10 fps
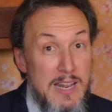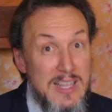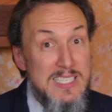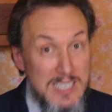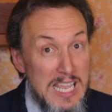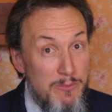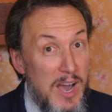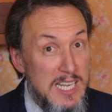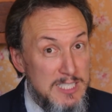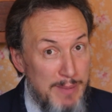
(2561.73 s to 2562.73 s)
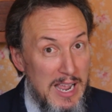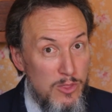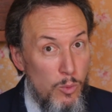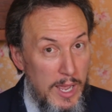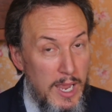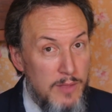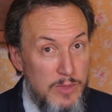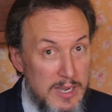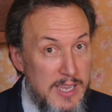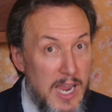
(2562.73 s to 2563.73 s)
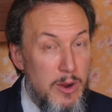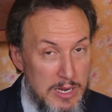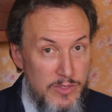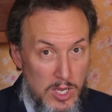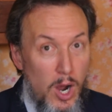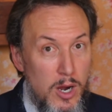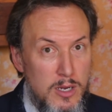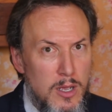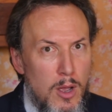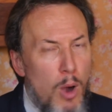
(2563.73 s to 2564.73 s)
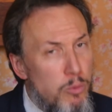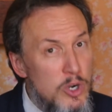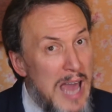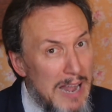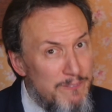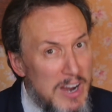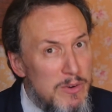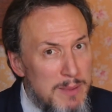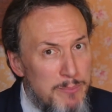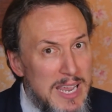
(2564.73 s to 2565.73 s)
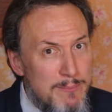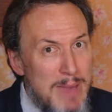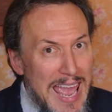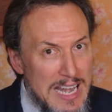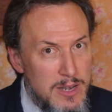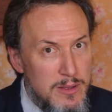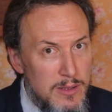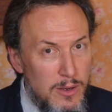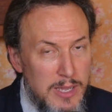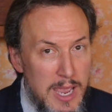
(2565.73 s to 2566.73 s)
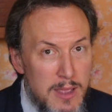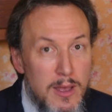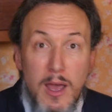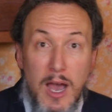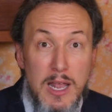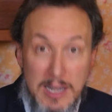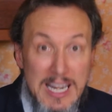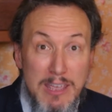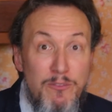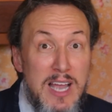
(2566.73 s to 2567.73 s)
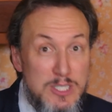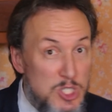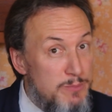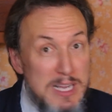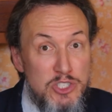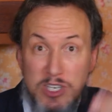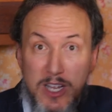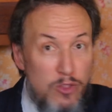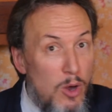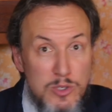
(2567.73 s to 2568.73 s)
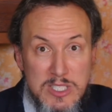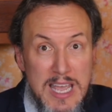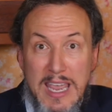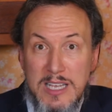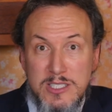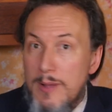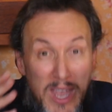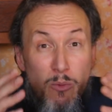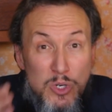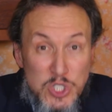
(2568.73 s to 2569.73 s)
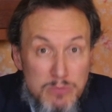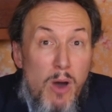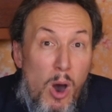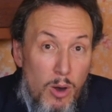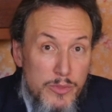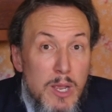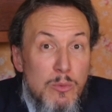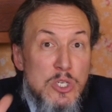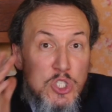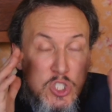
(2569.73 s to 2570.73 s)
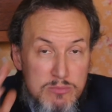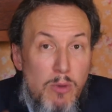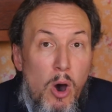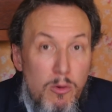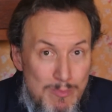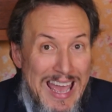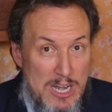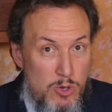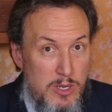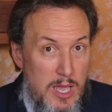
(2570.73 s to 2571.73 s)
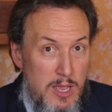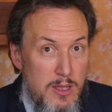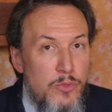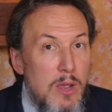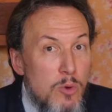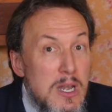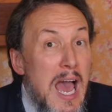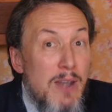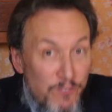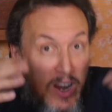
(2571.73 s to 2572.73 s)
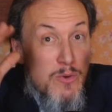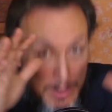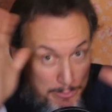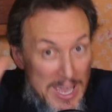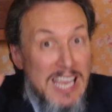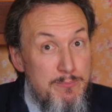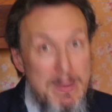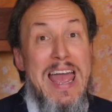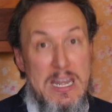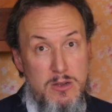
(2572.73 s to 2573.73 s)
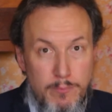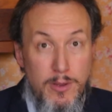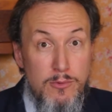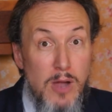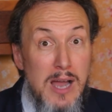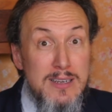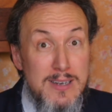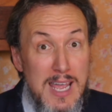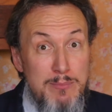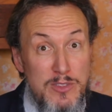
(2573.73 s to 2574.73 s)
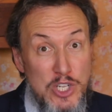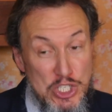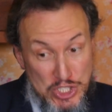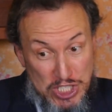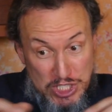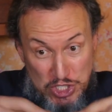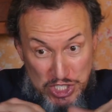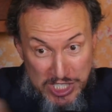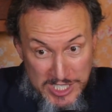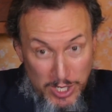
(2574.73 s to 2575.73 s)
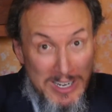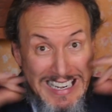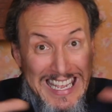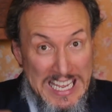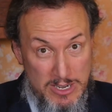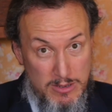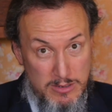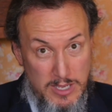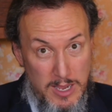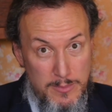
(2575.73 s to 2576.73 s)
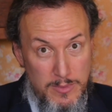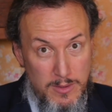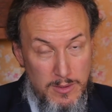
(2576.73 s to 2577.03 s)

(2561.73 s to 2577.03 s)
And these Levites, by the way, that carried the Ark were not very big men, okay? Levites, especially in those days, they were small. They were small men, okay? They were not very big men. But Ron claimed that just this little lid, okay?